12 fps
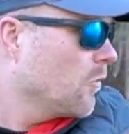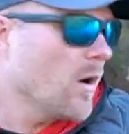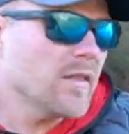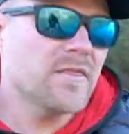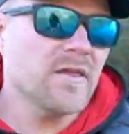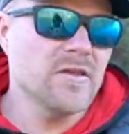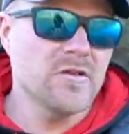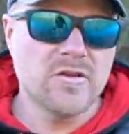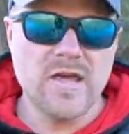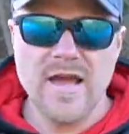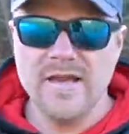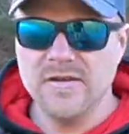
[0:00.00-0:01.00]
one thing you
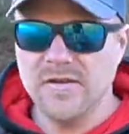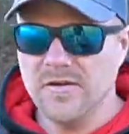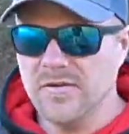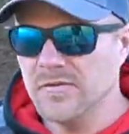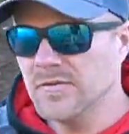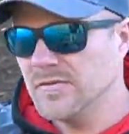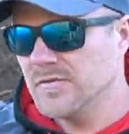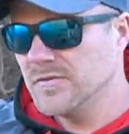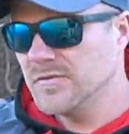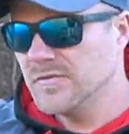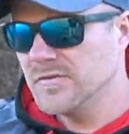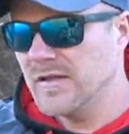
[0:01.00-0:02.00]
can do
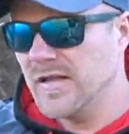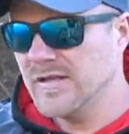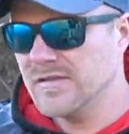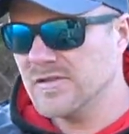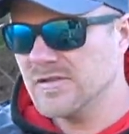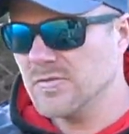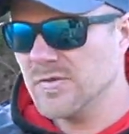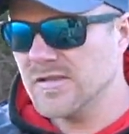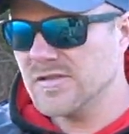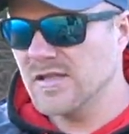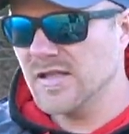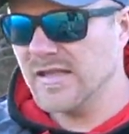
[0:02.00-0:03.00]
in a
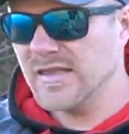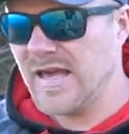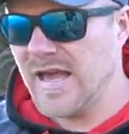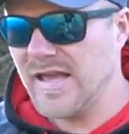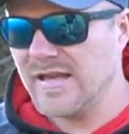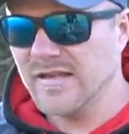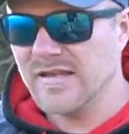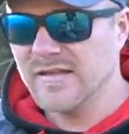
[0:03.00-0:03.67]
situation like that,